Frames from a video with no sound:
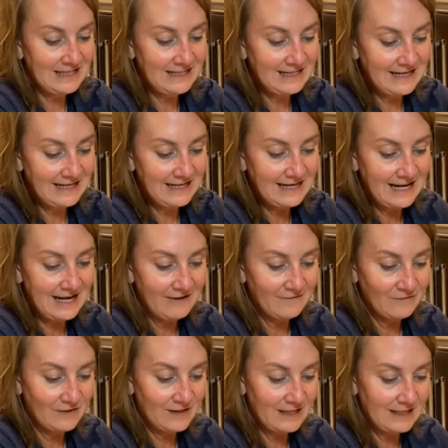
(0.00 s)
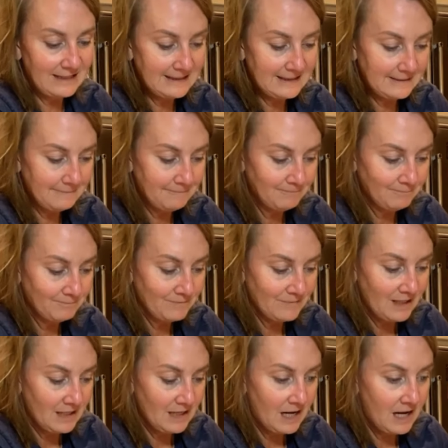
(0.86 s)
Um, two-year
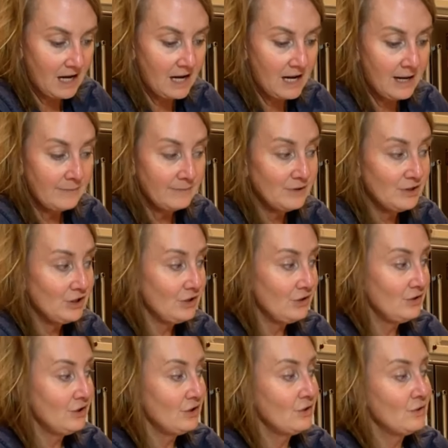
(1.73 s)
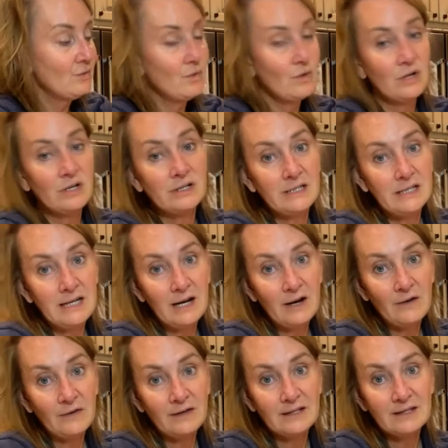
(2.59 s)
warranty bottle and really
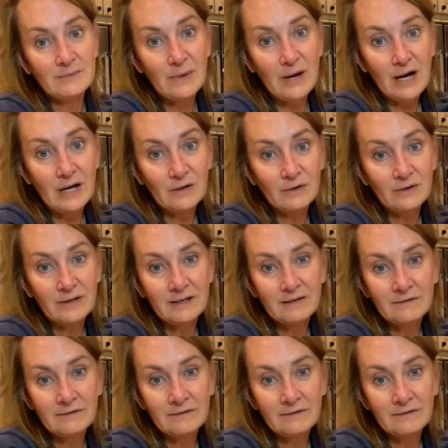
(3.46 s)
the only thing that